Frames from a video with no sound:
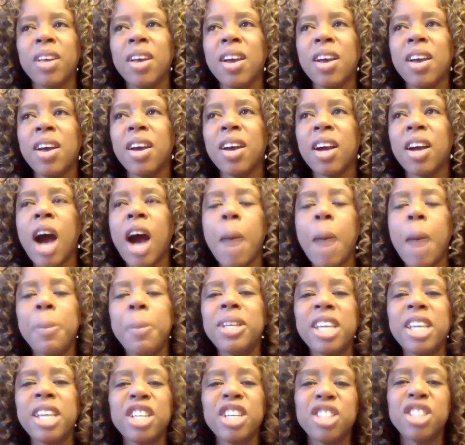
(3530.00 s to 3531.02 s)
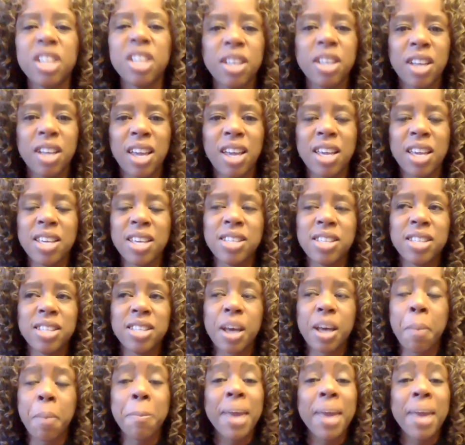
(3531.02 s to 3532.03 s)
competition is
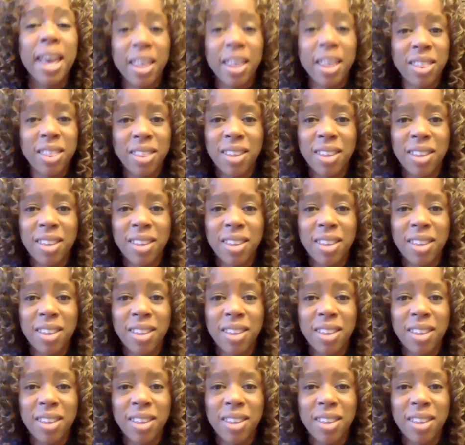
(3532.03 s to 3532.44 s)
a myth.